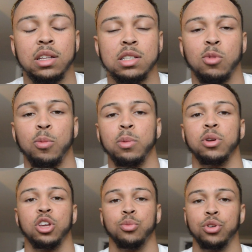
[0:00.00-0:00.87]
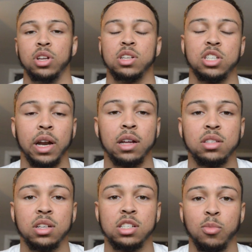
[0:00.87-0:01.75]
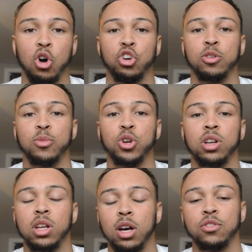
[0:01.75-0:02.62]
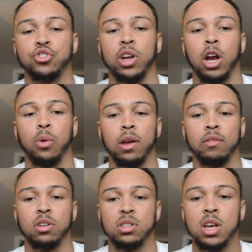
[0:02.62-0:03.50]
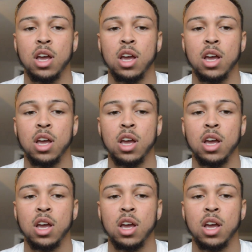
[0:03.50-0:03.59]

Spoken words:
the small people in the community. Shout out to the small community of straight hair wavers,